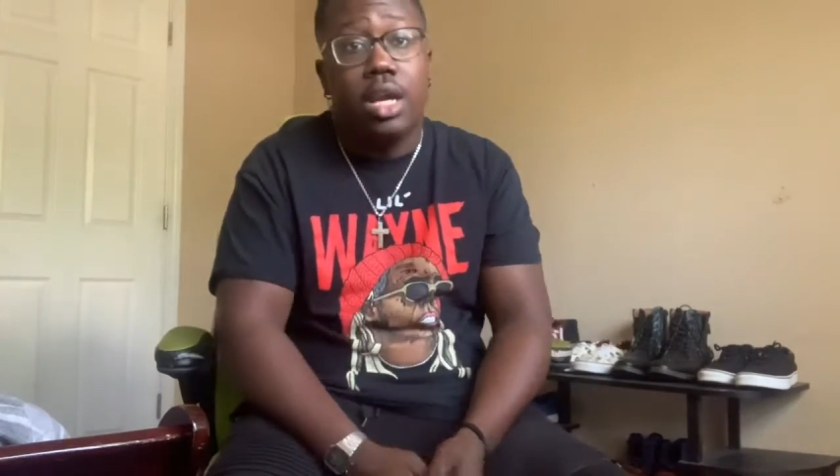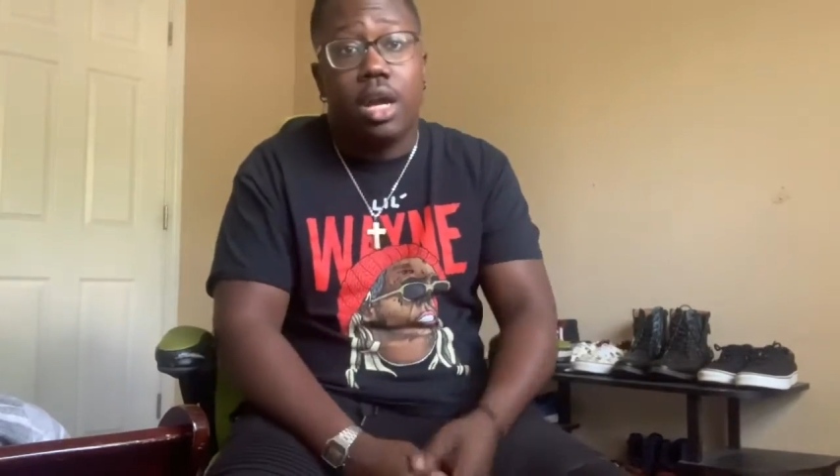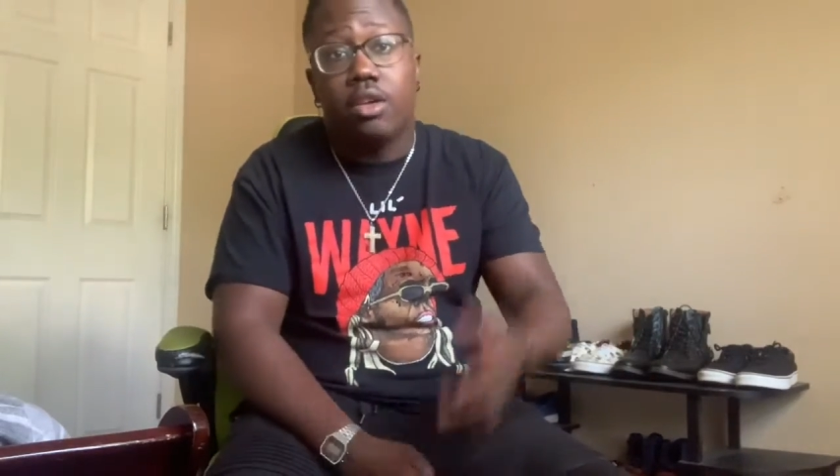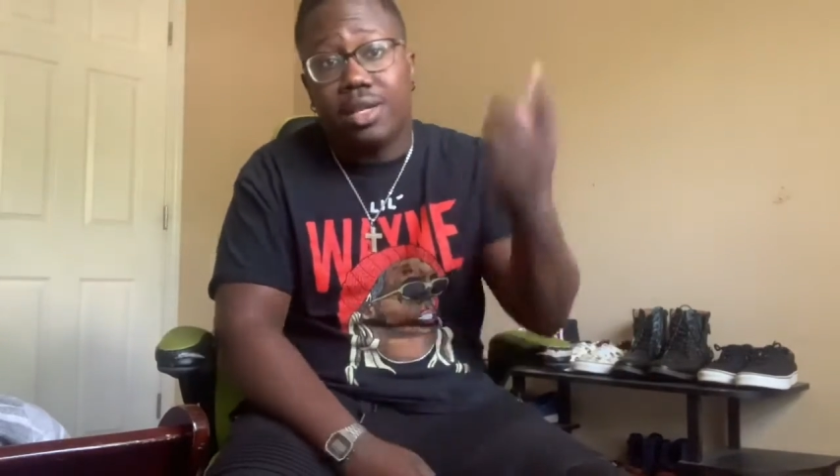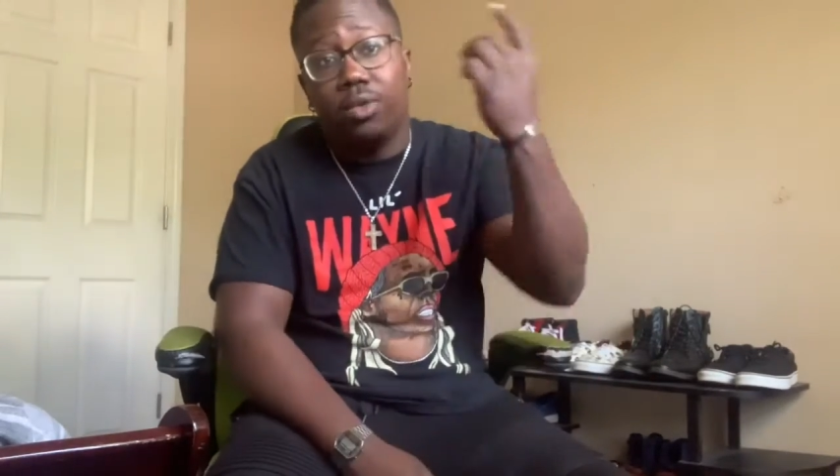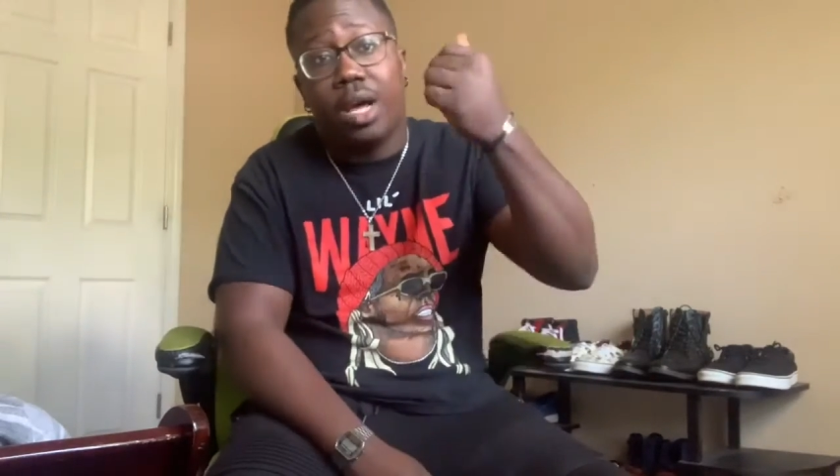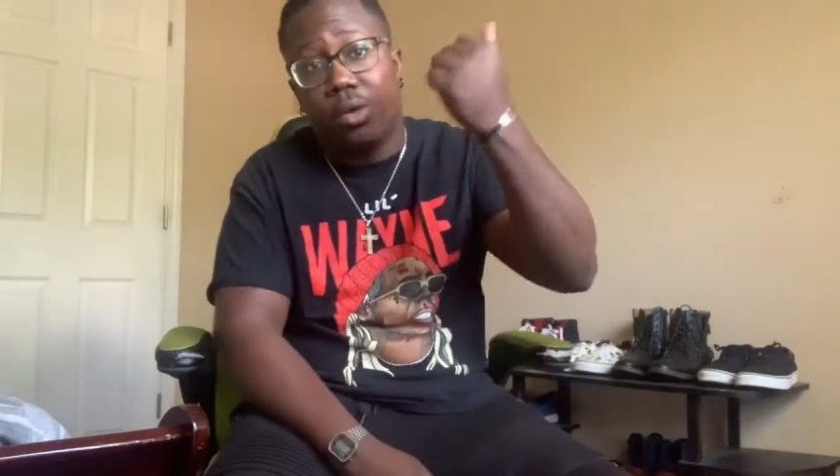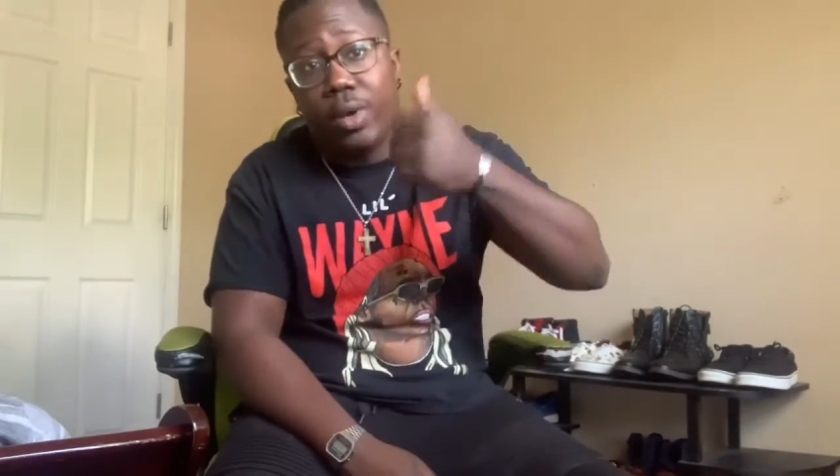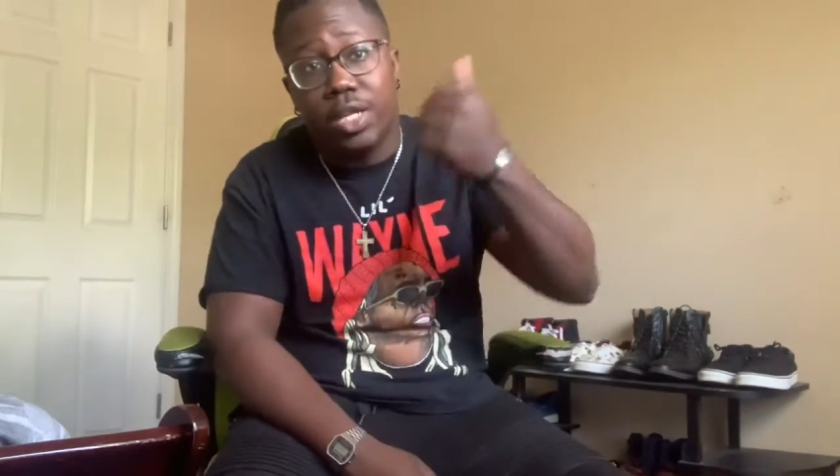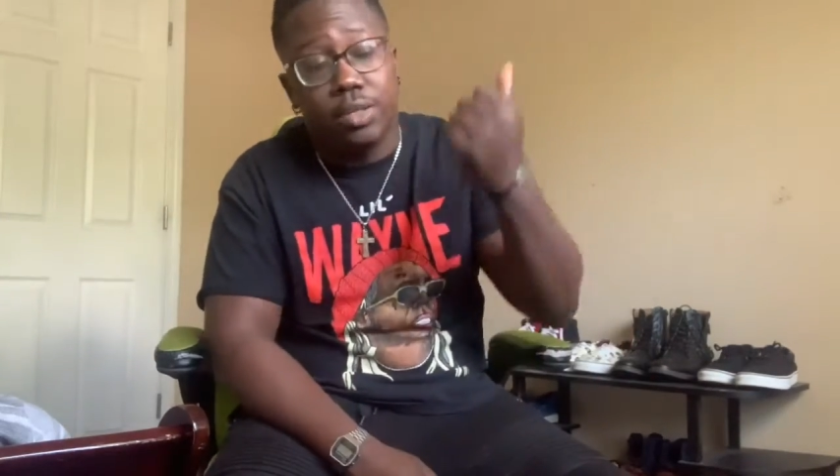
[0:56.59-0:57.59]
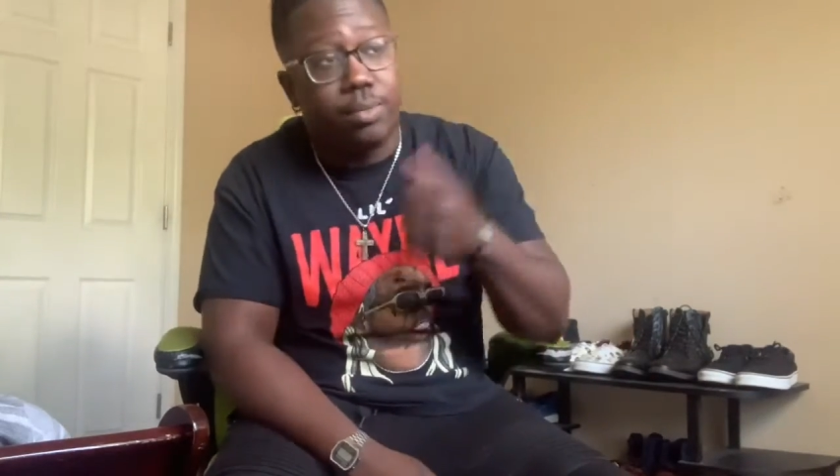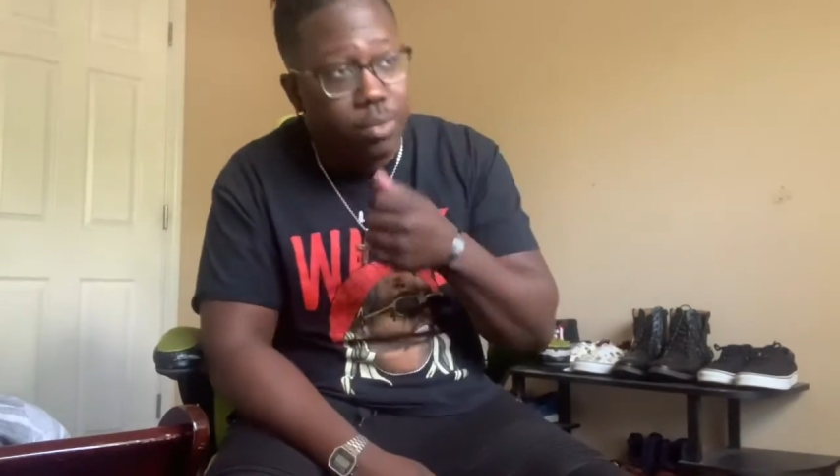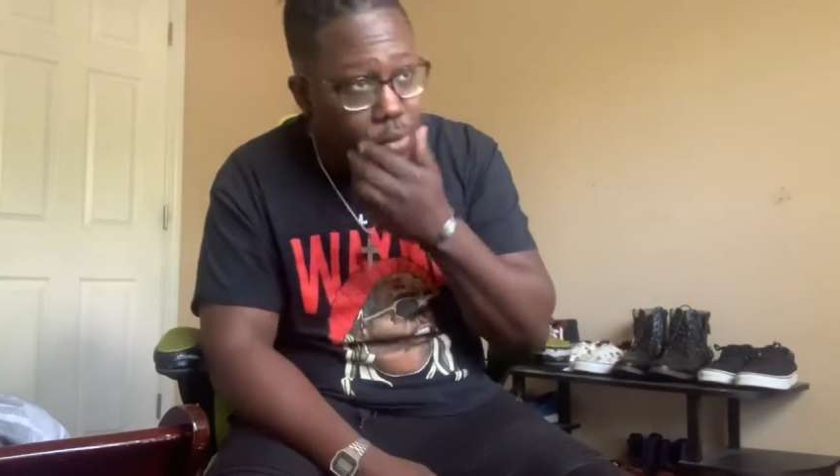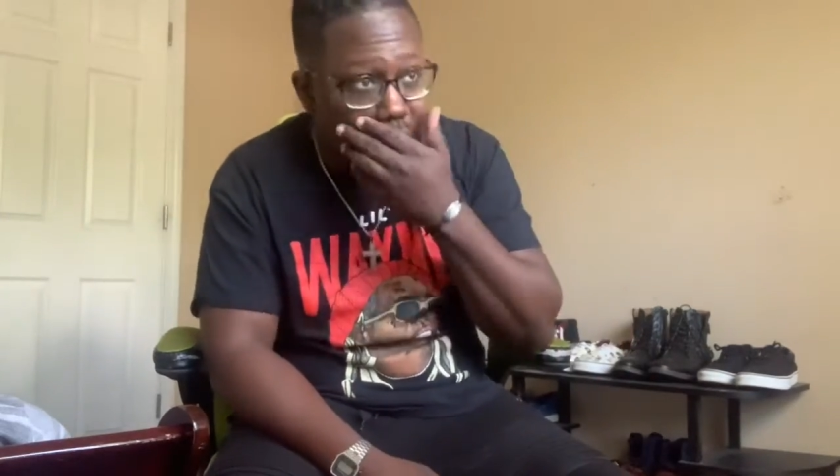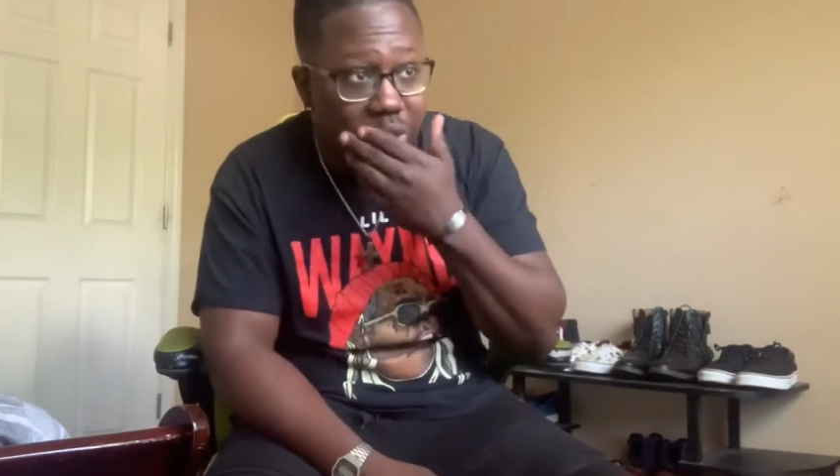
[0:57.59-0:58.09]
know how to raise the,
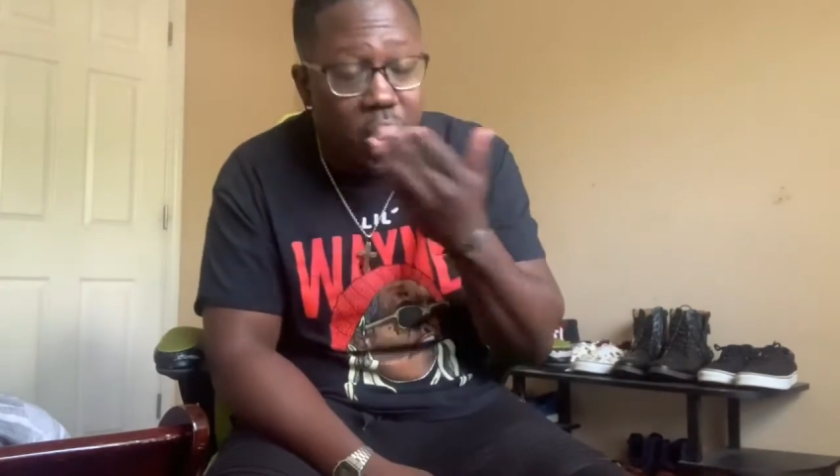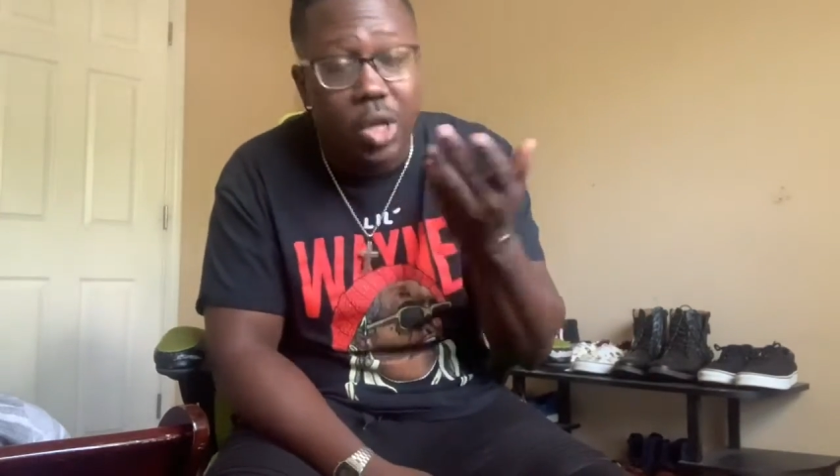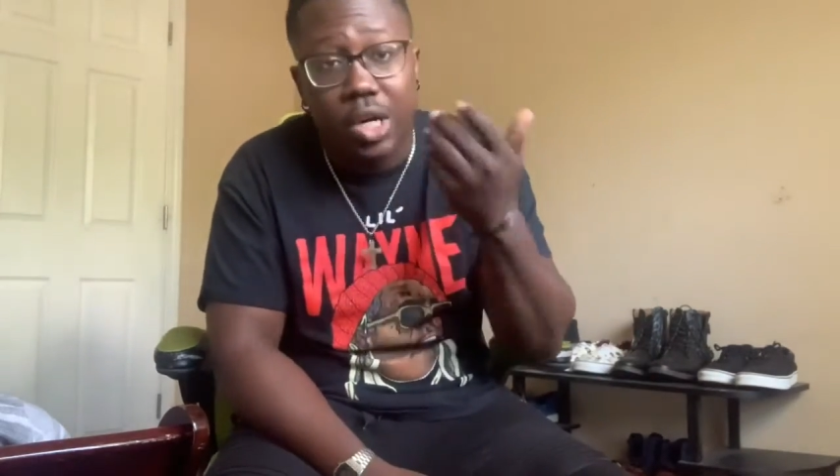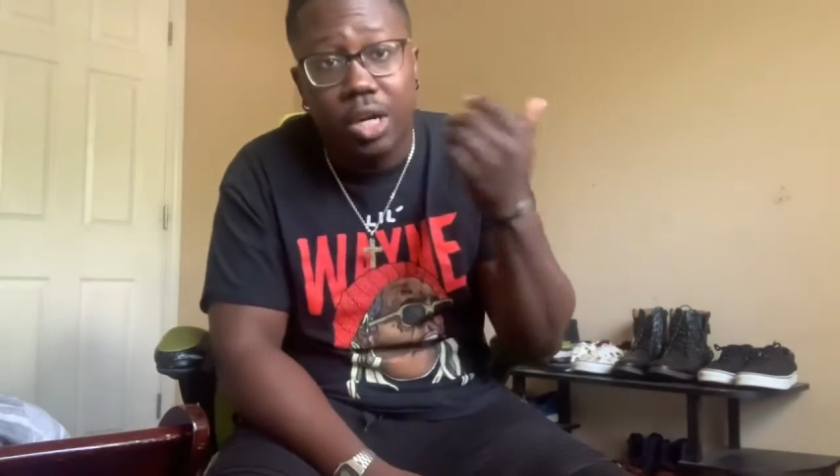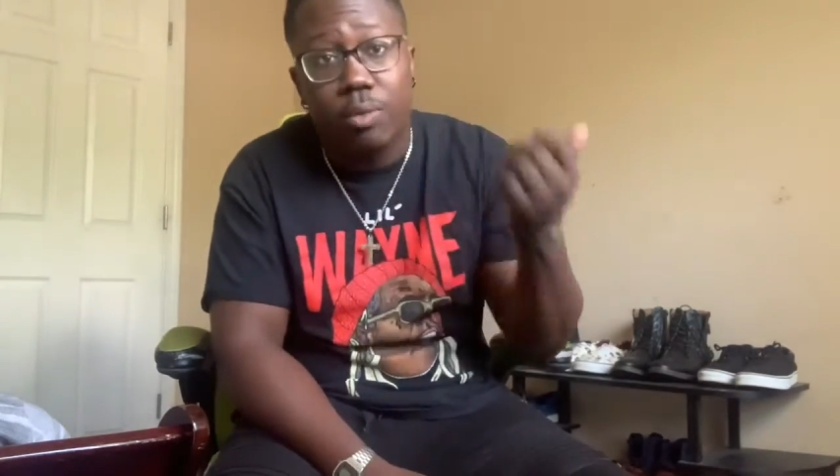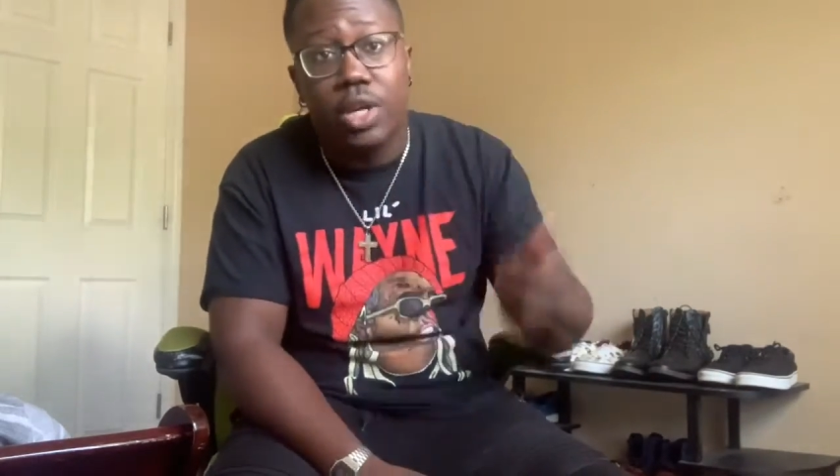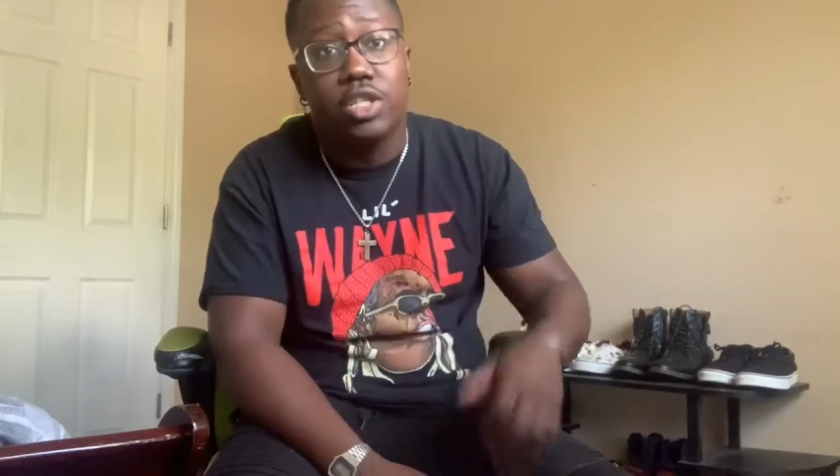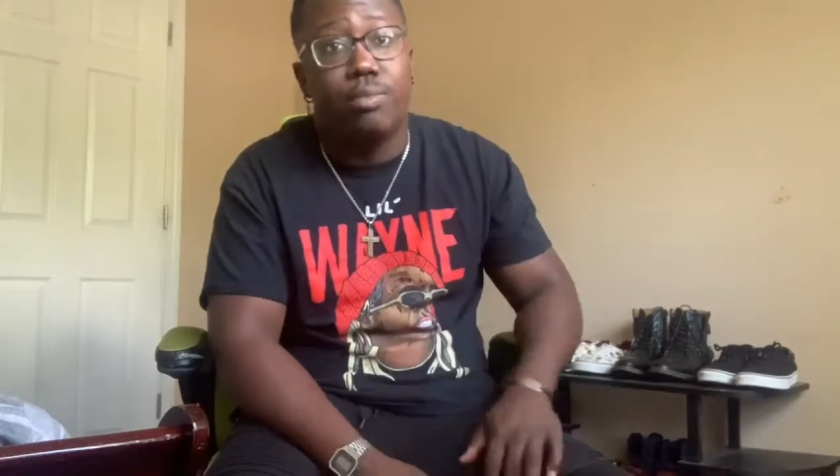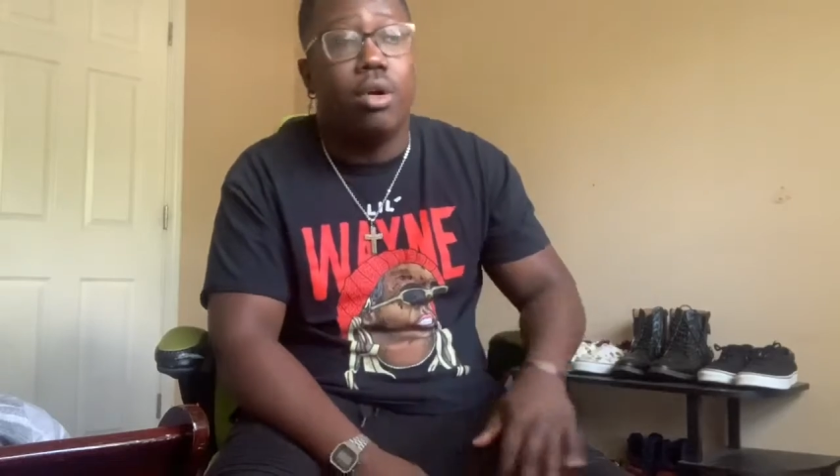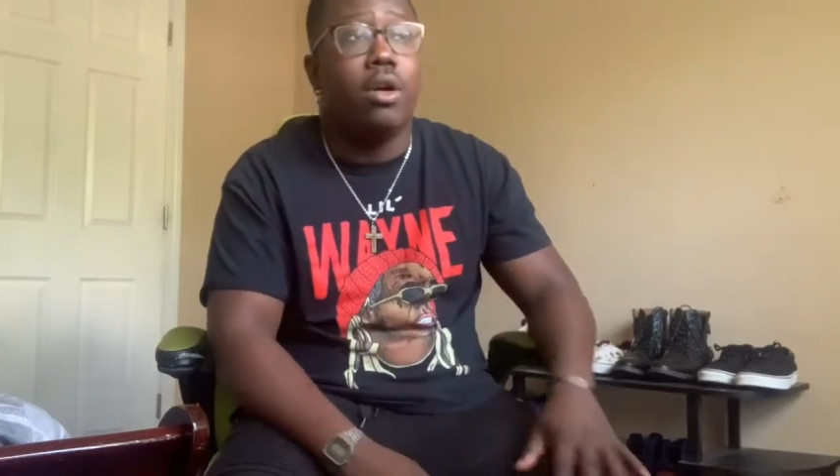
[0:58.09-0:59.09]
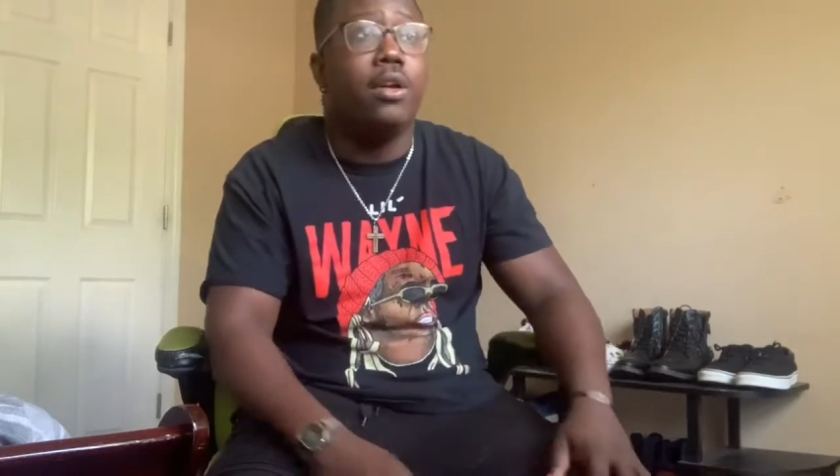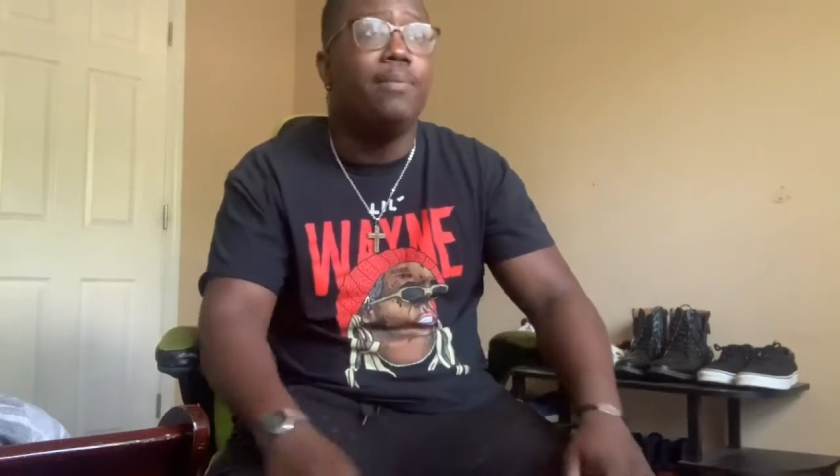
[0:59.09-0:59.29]
you know, turn it up, raise the bar.